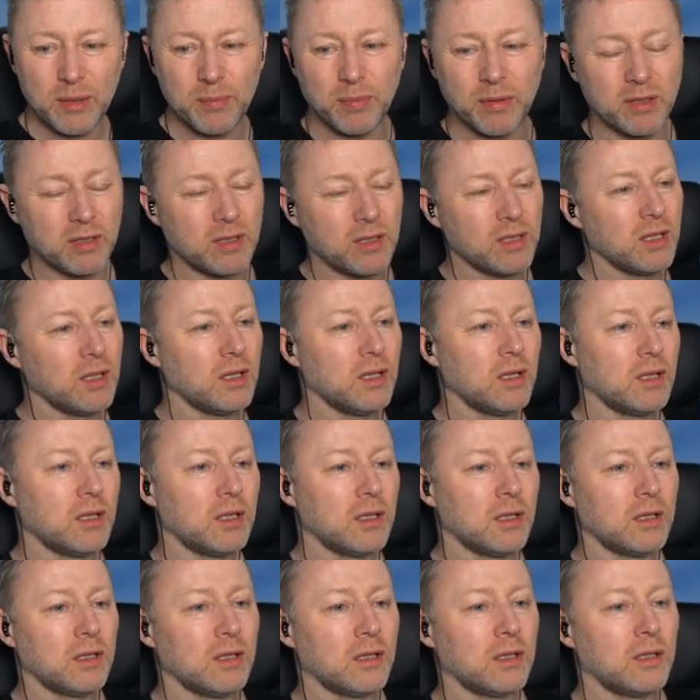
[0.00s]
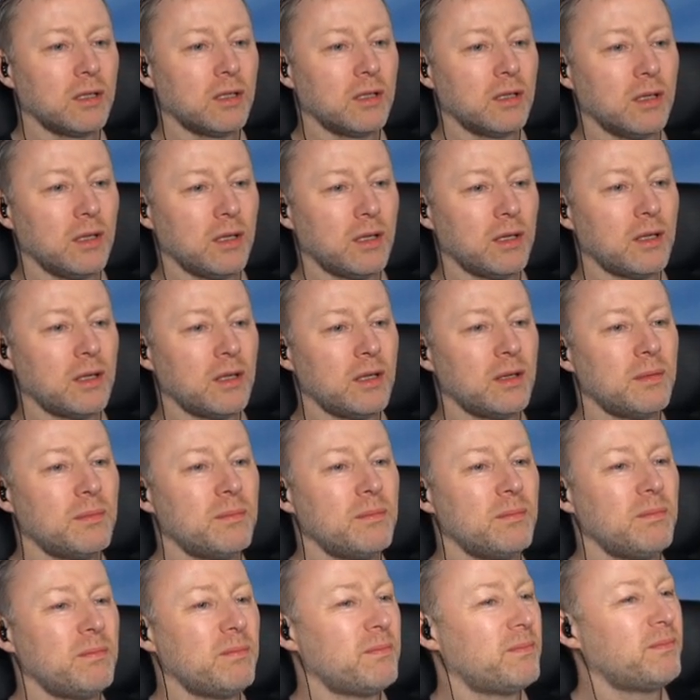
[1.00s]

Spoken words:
but it